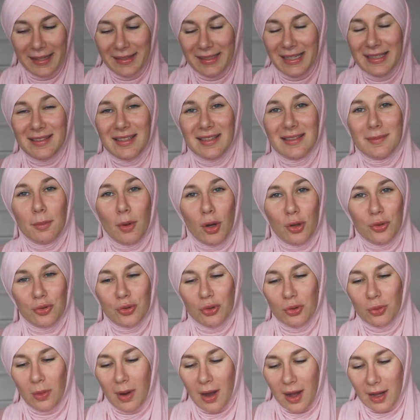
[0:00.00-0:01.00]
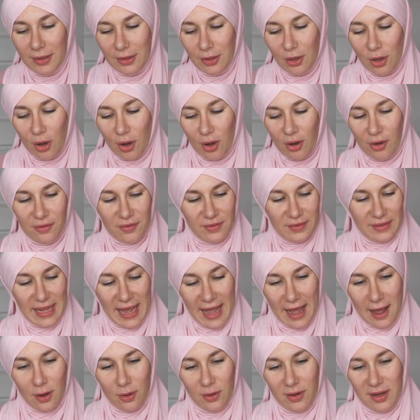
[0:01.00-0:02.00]
This is module 1 of
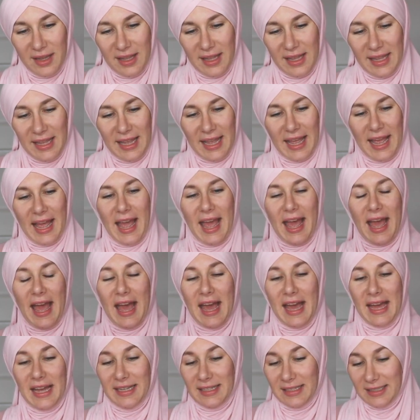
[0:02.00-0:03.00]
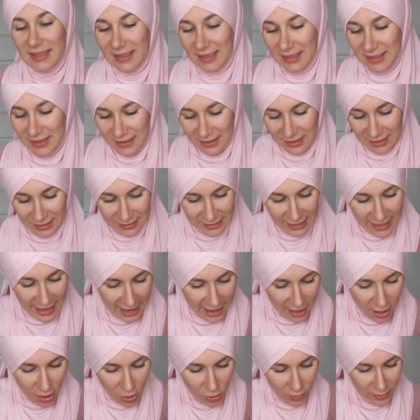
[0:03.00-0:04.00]
now. And
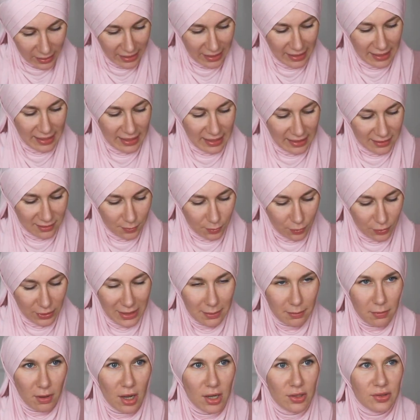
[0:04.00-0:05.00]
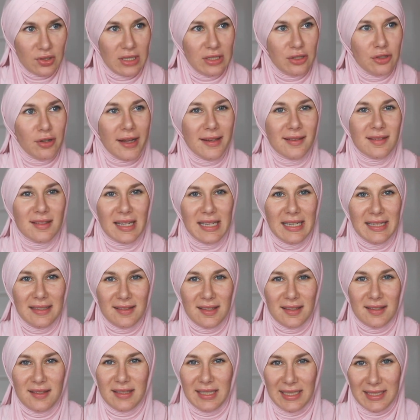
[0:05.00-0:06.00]
now is pretty much, it translates
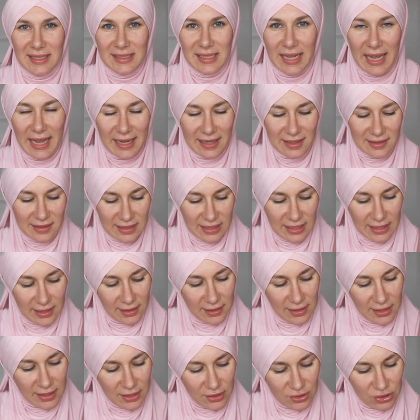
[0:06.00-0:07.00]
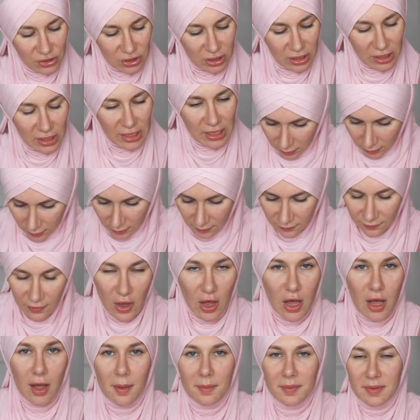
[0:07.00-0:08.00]
to syntax in English.
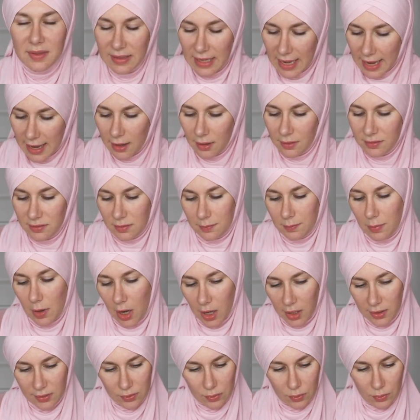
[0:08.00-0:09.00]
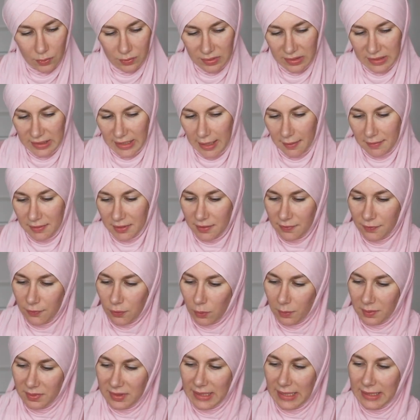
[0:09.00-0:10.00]
Verbs, nouns and particles together to
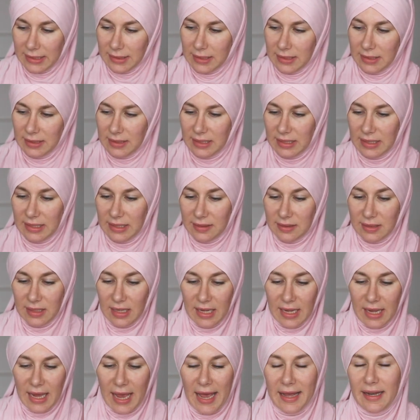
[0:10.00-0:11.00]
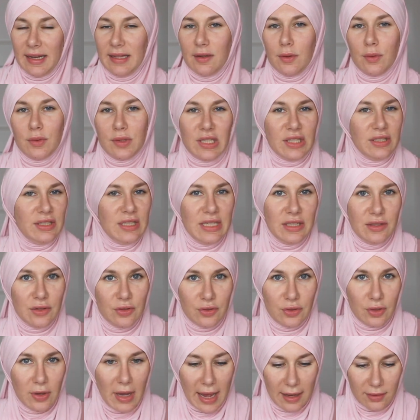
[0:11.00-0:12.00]
form sentences. And it also
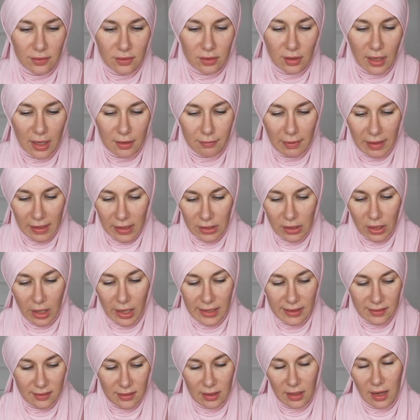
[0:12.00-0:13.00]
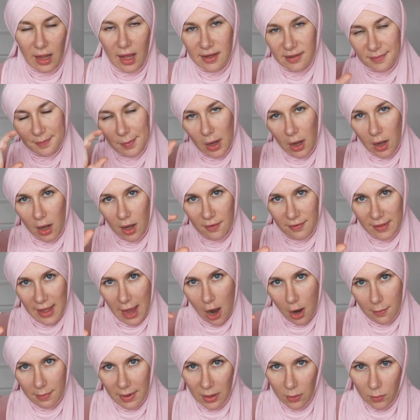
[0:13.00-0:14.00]
teaches you how to like recognize the last part of the
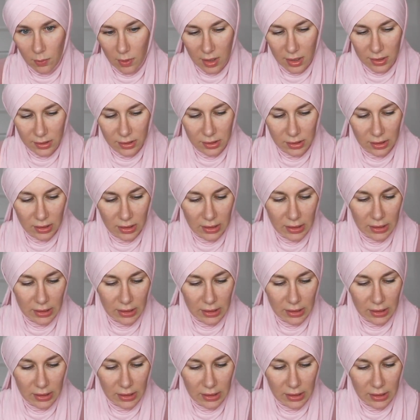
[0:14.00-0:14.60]
Arabic word.